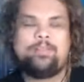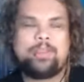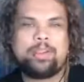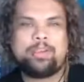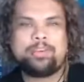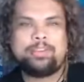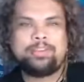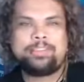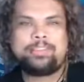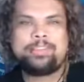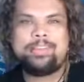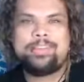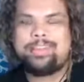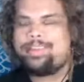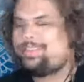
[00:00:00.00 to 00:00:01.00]
my curls.
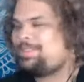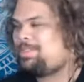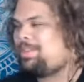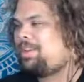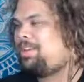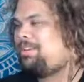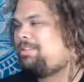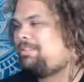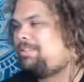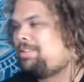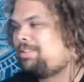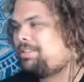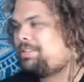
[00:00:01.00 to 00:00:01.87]
So,